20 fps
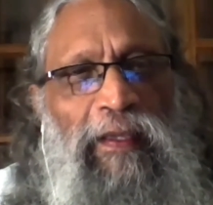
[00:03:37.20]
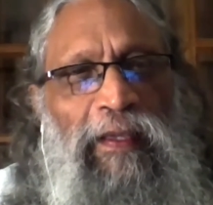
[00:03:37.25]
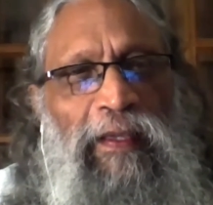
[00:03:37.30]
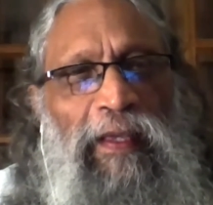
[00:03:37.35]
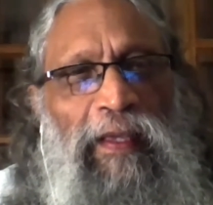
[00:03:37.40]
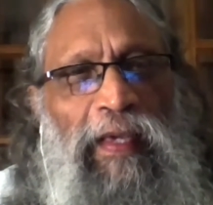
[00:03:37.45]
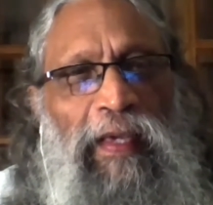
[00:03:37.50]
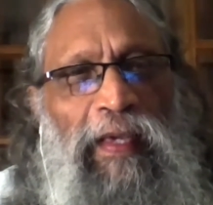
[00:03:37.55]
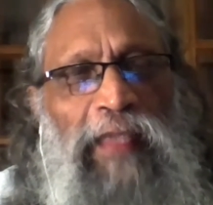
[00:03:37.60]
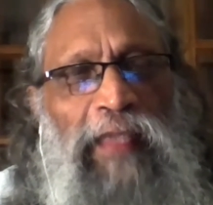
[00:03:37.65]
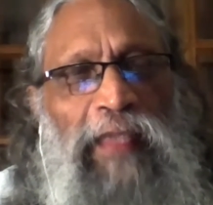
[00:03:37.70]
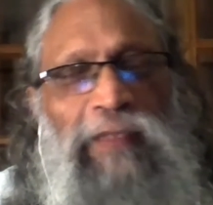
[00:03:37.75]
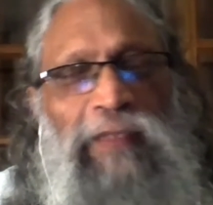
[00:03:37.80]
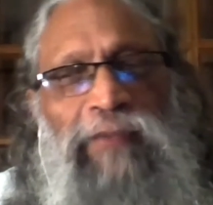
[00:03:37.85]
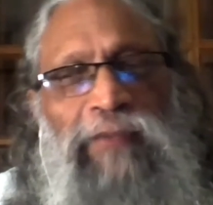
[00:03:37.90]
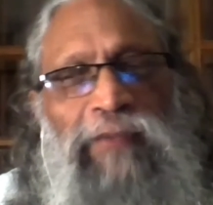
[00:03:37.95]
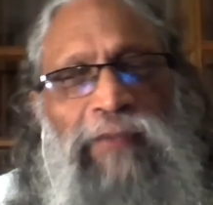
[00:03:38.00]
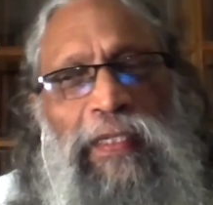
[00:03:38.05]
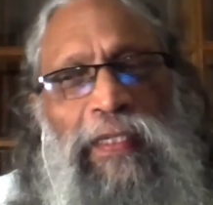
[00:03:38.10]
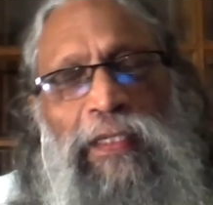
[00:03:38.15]
And the
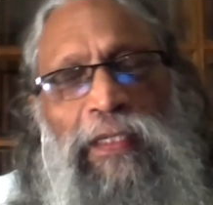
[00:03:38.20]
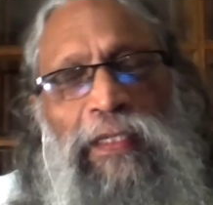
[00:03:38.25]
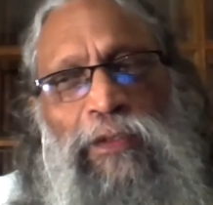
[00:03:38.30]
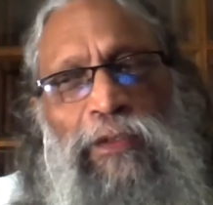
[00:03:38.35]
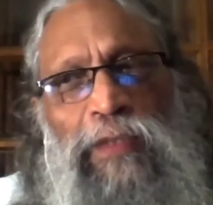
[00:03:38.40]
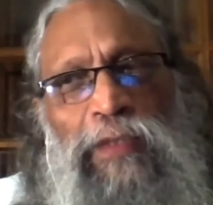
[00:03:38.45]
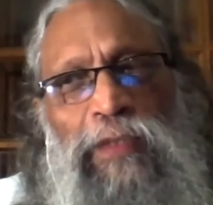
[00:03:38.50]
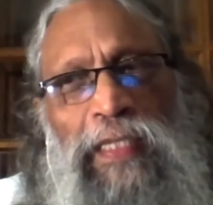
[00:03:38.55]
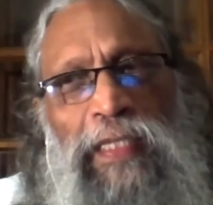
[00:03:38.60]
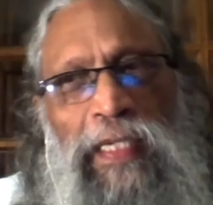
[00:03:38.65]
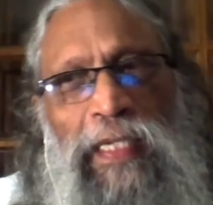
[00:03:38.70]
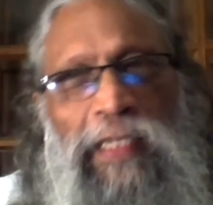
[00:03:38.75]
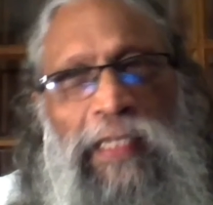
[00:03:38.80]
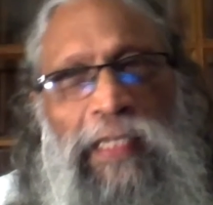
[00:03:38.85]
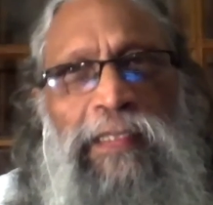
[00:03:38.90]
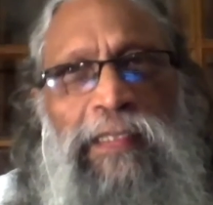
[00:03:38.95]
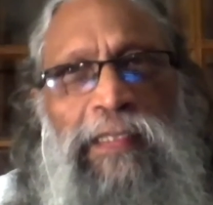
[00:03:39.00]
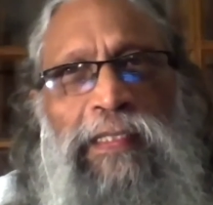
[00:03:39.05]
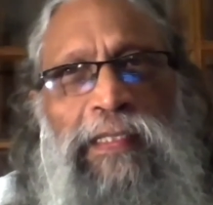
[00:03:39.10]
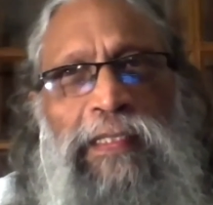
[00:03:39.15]
feeling to negate
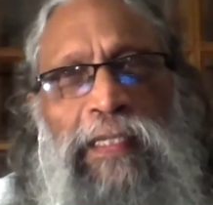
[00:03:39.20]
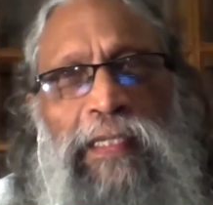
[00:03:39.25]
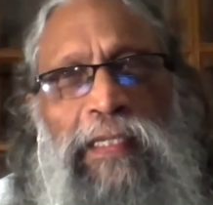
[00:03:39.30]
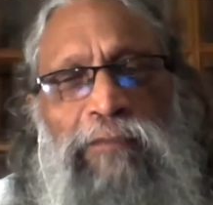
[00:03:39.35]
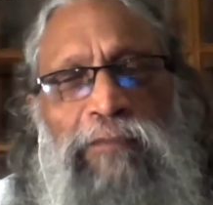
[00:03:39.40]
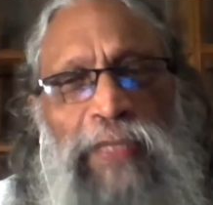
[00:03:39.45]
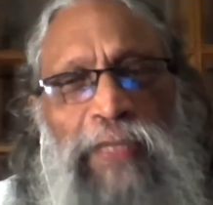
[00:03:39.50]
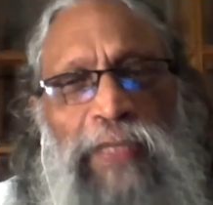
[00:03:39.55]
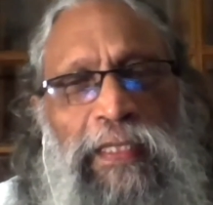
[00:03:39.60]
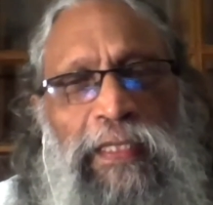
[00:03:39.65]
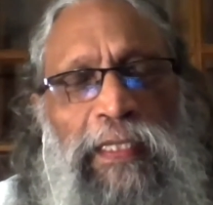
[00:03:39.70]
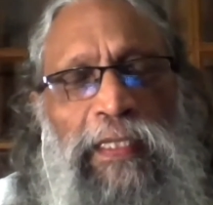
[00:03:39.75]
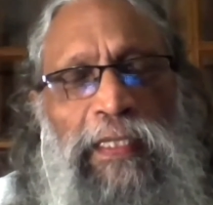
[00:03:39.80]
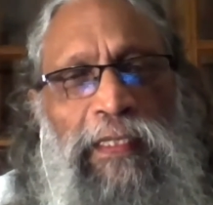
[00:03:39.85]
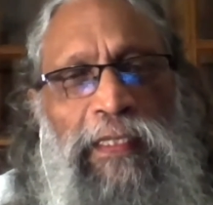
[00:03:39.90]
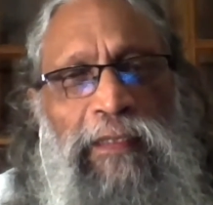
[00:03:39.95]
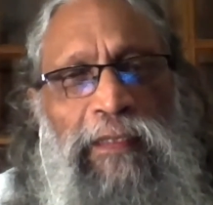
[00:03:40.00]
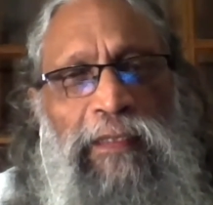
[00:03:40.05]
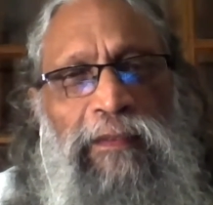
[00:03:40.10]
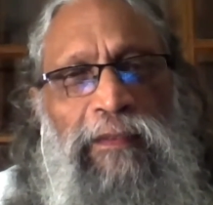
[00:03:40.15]
it completely
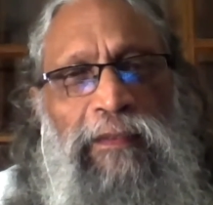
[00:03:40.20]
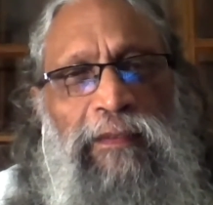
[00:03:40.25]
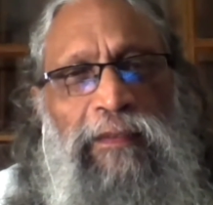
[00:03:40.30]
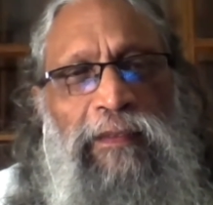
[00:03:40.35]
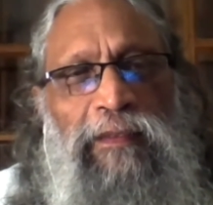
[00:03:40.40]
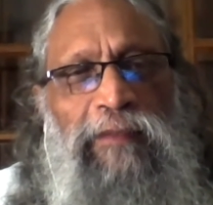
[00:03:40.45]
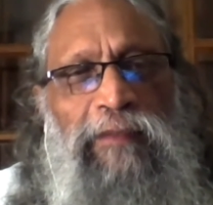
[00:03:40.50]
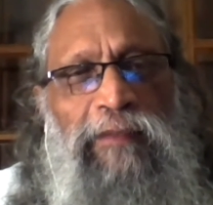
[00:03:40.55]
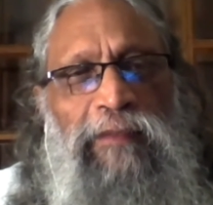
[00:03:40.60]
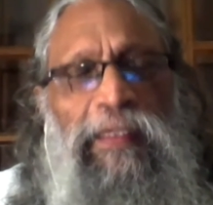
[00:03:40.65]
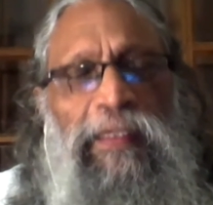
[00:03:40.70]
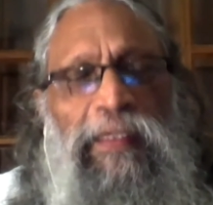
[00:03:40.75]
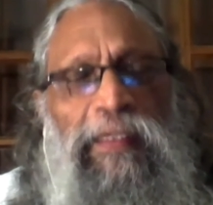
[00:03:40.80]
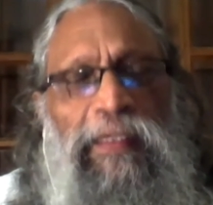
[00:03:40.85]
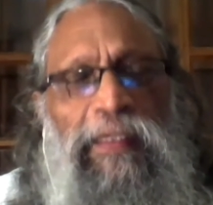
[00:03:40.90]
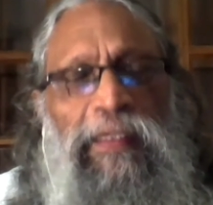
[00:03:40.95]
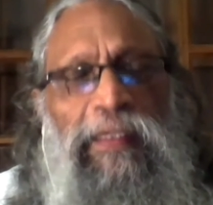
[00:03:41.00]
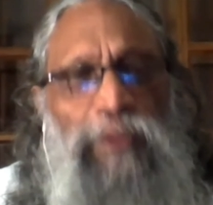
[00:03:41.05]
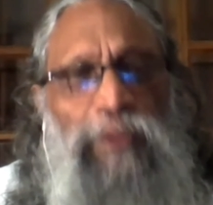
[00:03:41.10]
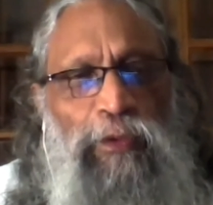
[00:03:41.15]
will
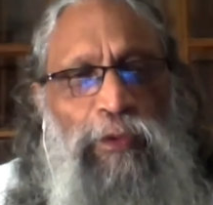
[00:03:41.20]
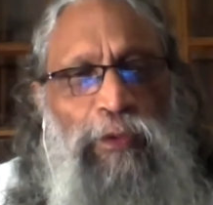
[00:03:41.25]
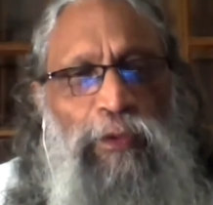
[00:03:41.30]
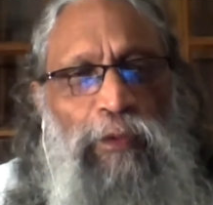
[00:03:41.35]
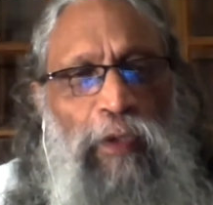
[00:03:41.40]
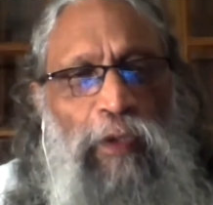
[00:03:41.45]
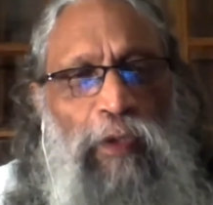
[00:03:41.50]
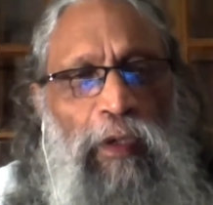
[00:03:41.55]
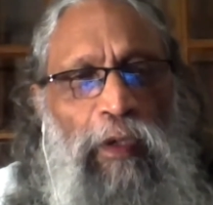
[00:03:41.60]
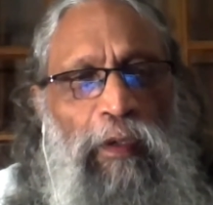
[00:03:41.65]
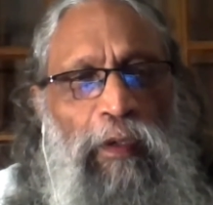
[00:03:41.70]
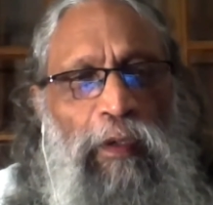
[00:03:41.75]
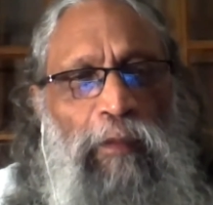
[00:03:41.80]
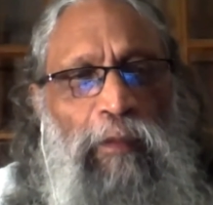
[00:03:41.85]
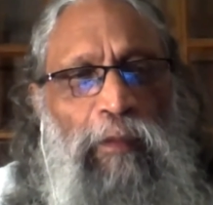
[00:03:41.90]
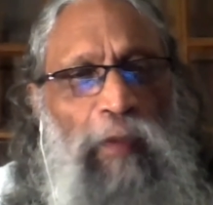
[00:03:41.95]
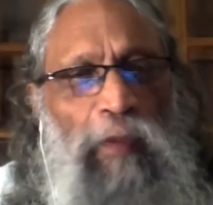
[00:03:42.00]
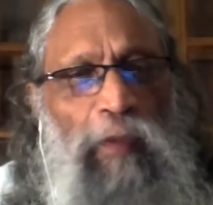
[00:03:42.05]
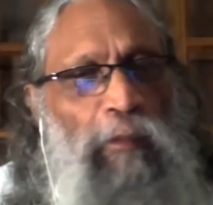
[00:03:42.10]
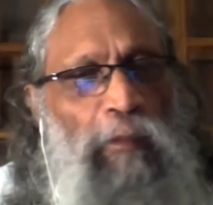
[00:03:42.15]
come to
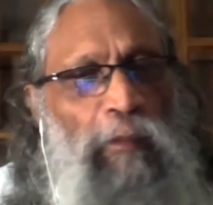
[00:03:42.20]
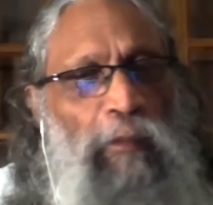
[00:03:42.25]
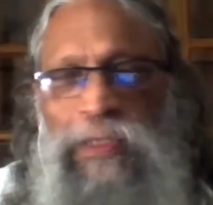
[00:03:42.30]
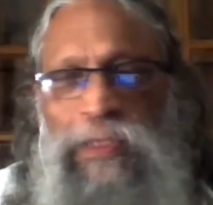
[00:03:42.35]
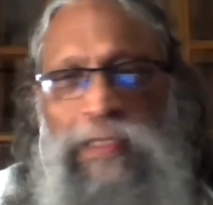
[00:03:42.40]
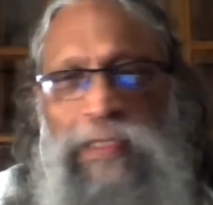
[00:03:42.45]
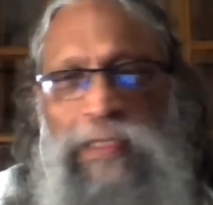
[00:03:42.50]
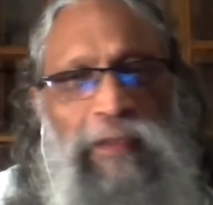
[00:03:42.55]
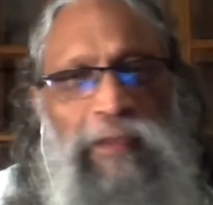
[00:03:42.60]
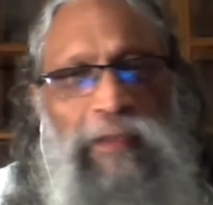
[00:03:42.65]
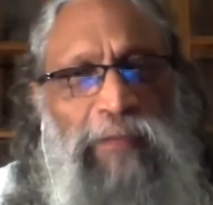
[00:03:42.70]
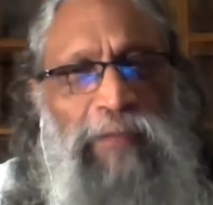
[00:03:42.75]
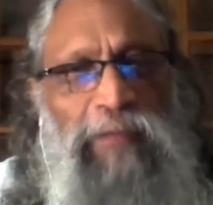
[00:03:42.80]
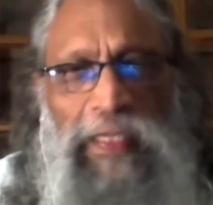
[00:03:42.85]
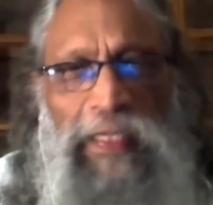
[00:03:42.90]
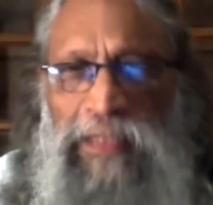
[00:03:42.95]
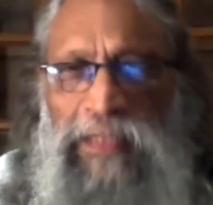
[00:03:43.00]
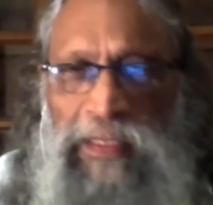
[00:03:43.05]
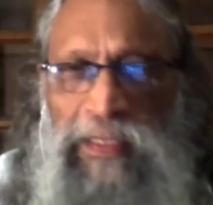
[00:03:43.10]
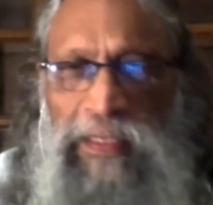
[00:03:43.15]
most of the
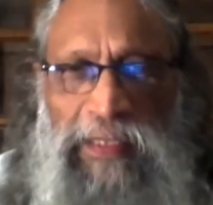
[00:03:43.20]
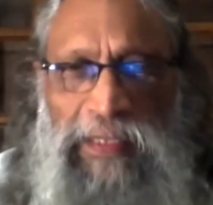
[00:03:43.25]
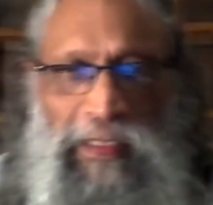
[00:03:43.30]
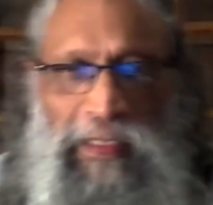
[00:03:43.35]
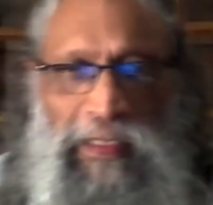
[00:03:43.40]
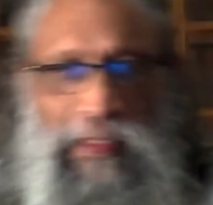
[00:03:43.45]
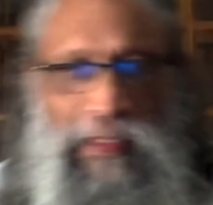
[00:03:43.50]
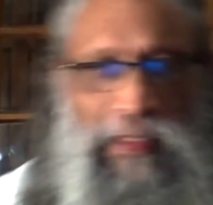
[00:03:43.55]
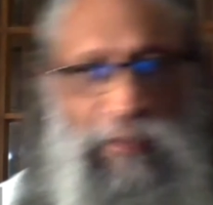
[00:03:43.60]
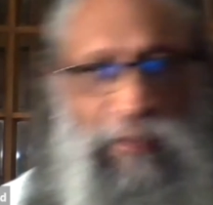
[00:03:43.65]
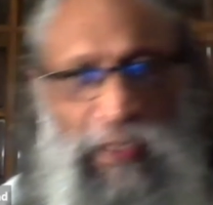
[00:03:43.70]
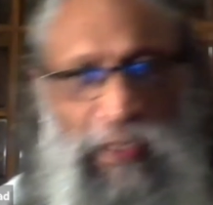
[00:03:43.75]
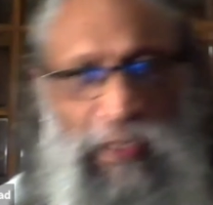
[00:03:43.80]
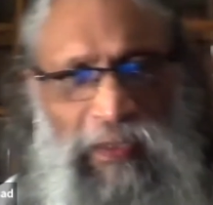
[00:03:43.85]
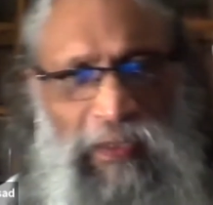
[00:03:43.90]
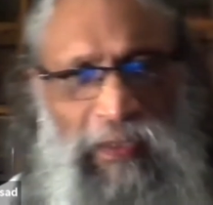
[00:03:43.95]
practitioners because it